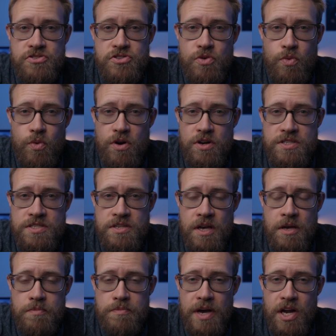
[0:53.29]
towards
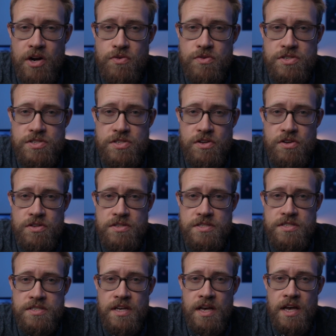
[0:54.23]
better
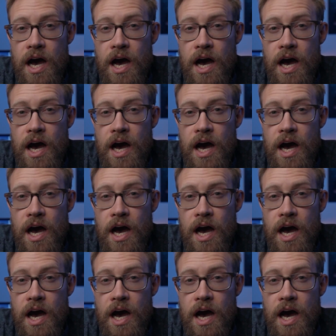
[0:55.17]
results.